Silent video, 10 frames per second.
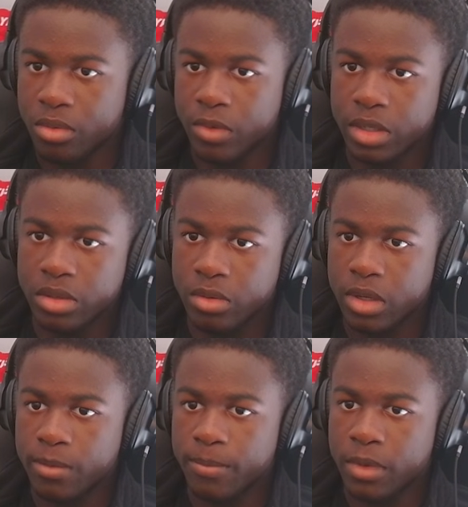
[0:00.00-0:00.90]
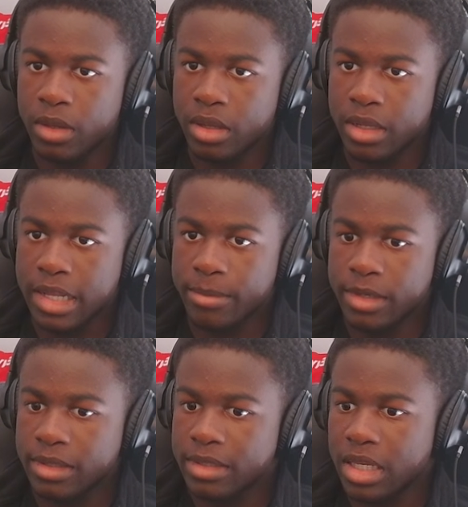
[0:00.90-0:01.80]
can do it. Let
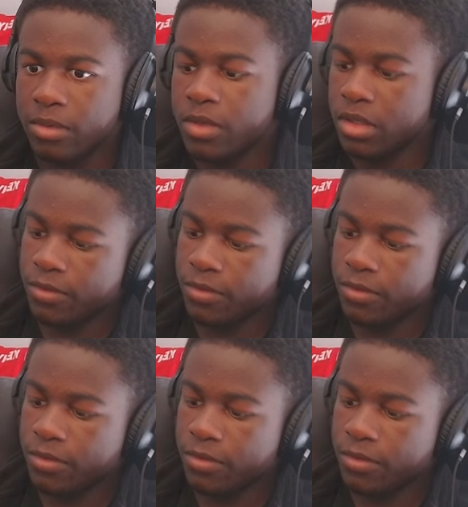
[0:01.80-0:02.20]
me save this